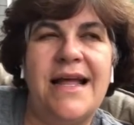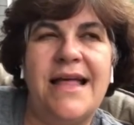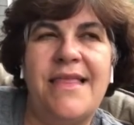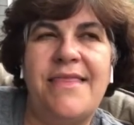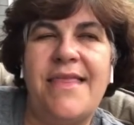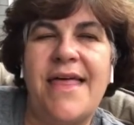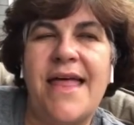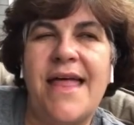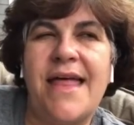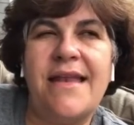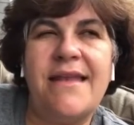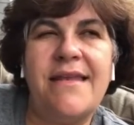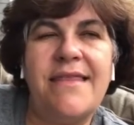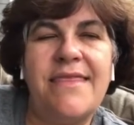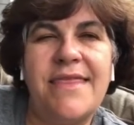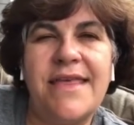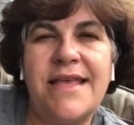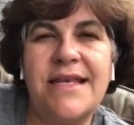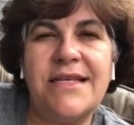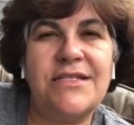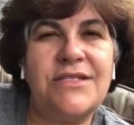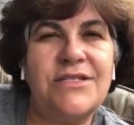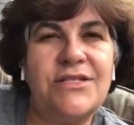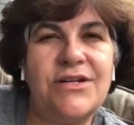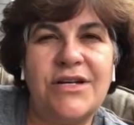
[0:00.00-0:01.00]
And then
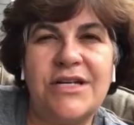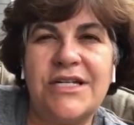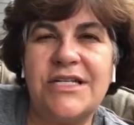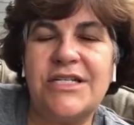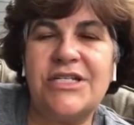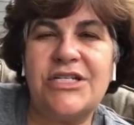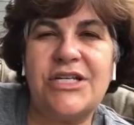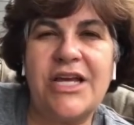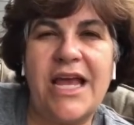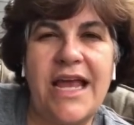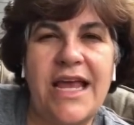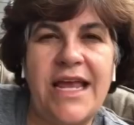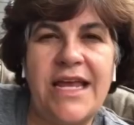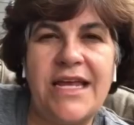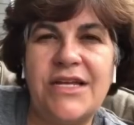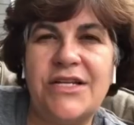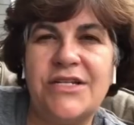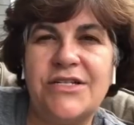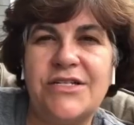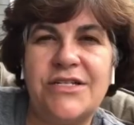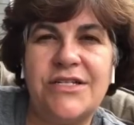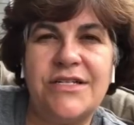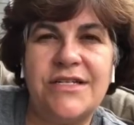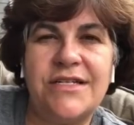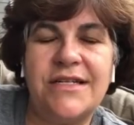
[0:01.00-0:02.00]
things started to
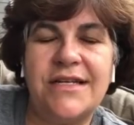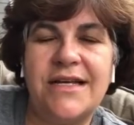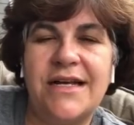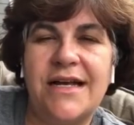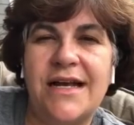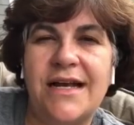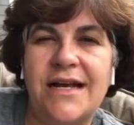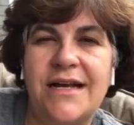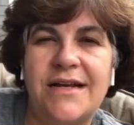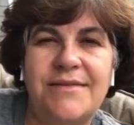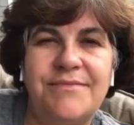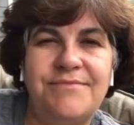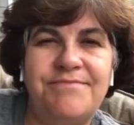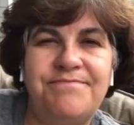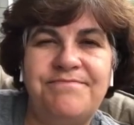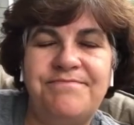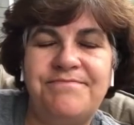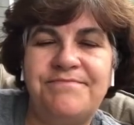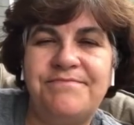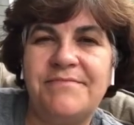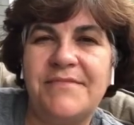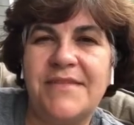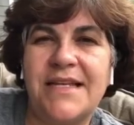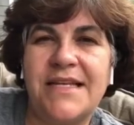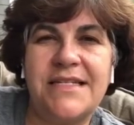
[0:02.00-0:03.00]
change.
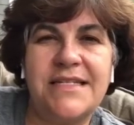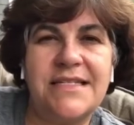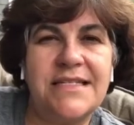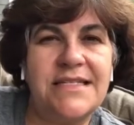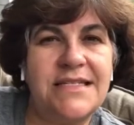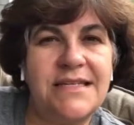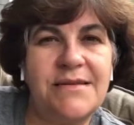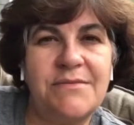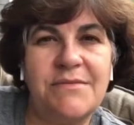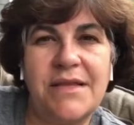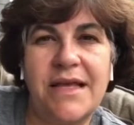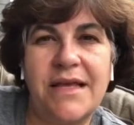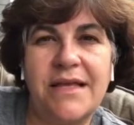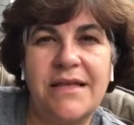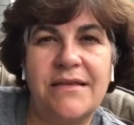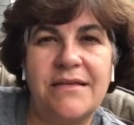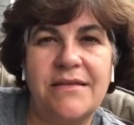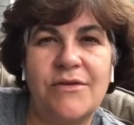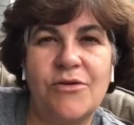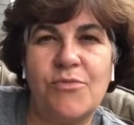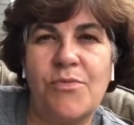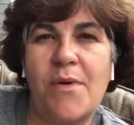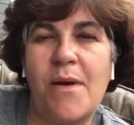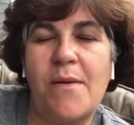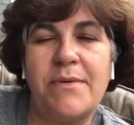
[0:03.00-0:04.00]
It just seemed
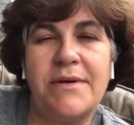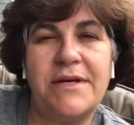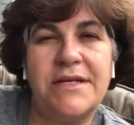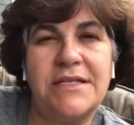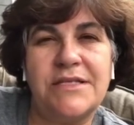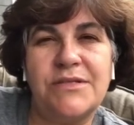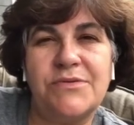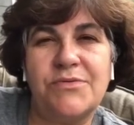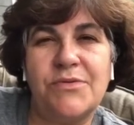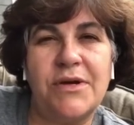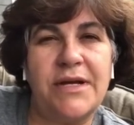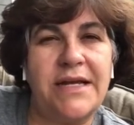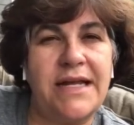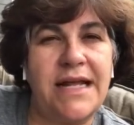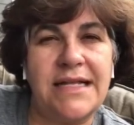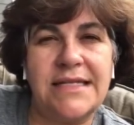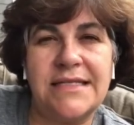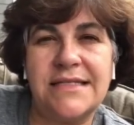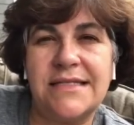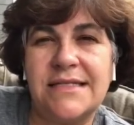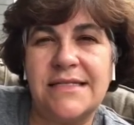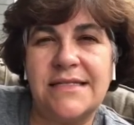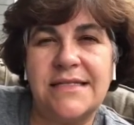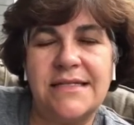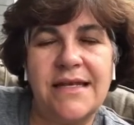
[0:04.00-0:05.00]
like the Republicans were
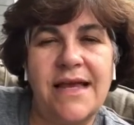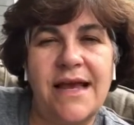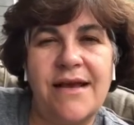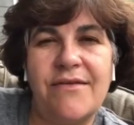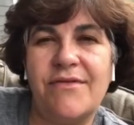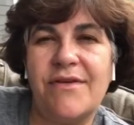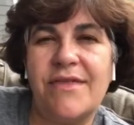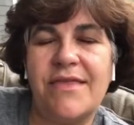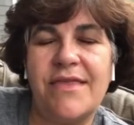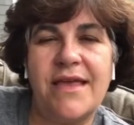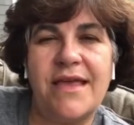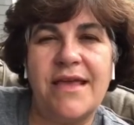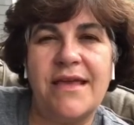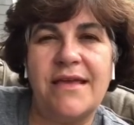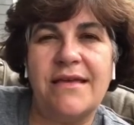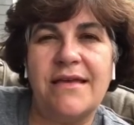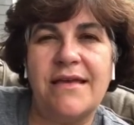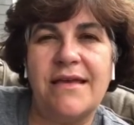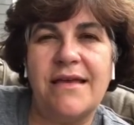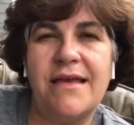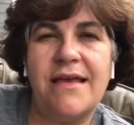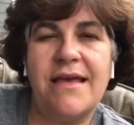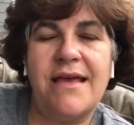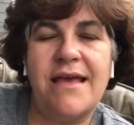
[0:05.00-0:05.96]
against everything.